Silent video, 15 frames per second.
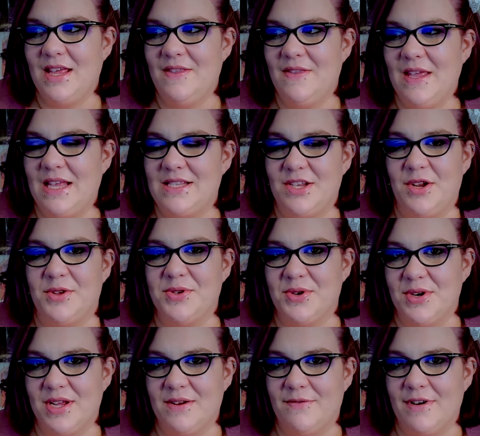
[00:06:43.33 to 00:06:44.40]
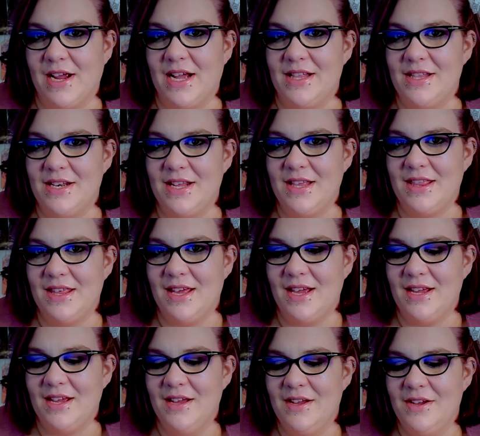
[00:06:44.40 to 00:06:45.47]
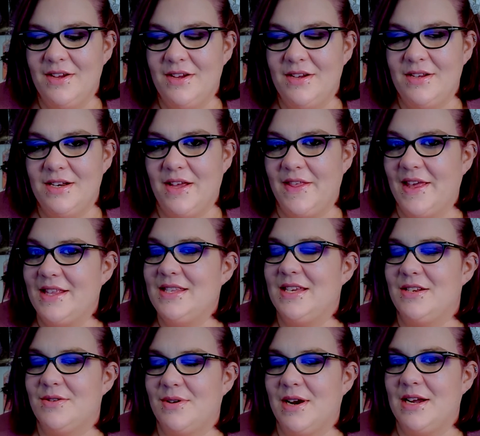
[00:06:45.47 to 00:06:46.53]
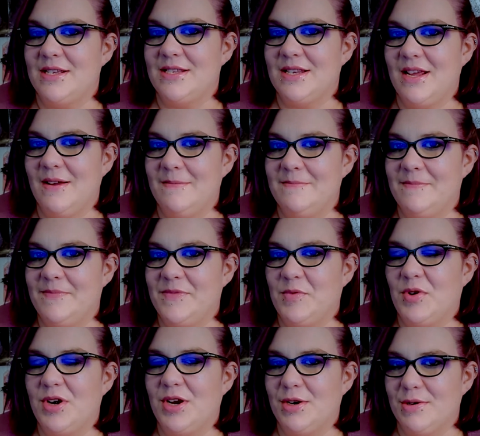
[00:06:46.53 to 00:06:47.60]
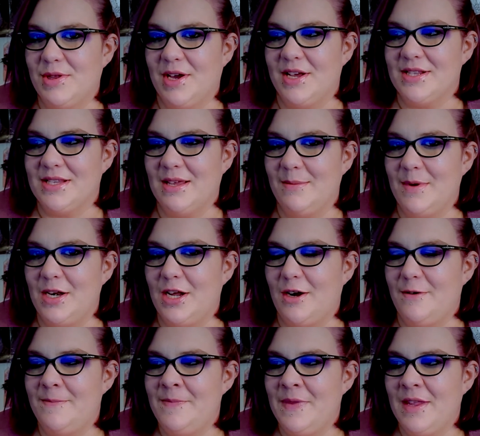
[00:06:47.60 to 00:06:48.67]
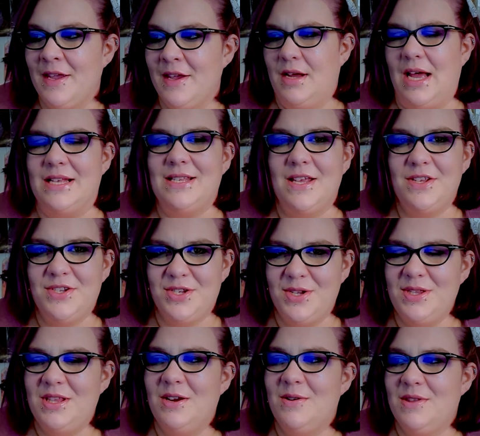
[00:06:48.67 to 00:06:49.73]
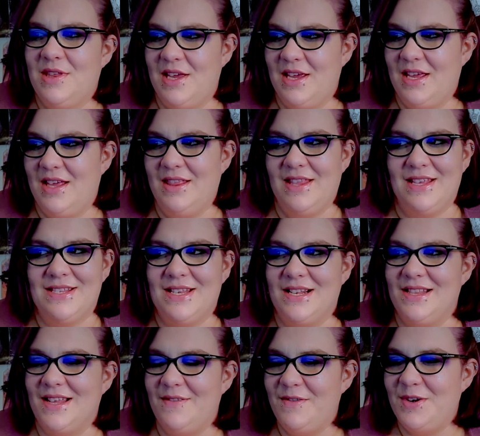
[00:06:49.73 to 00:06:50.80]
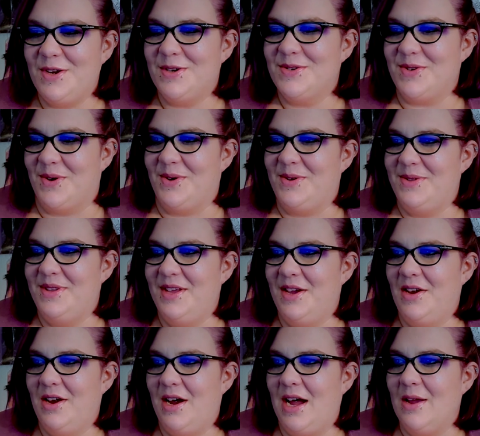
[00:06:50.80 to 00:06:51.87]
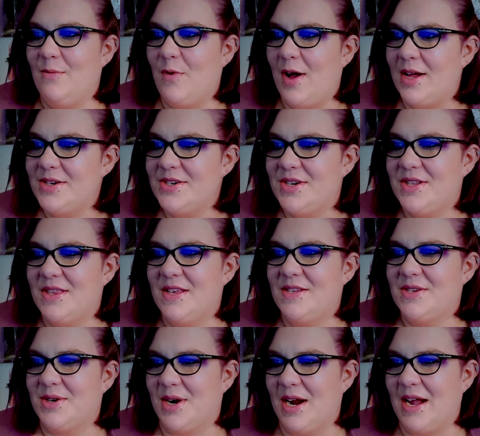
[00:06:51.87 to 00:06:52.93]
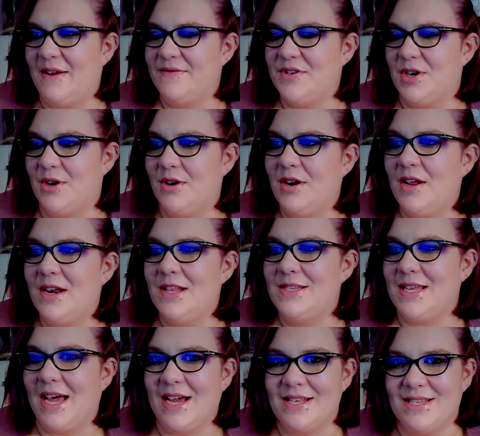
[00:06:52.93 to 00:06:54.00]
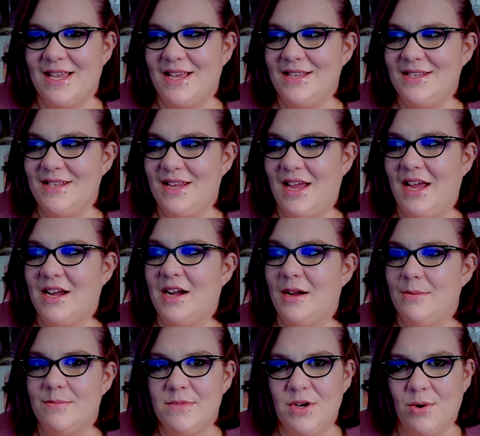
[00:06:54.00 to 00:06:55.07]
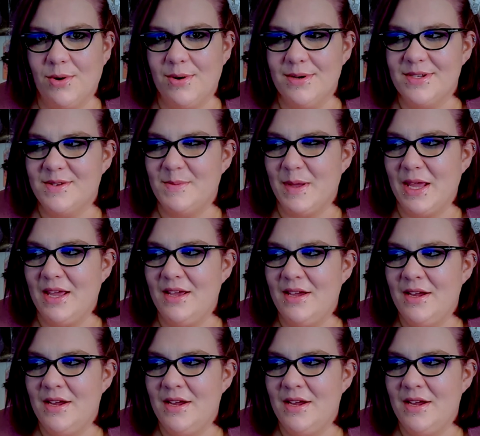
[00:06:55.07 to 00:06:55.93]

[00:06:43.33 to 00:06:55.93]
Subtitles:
it's an alternate reality thing? Now that's interesting. What are your thoughts? Let me know. As I stood there thinking this at 11 years old, I watched this craft turn on its axis and come towards me.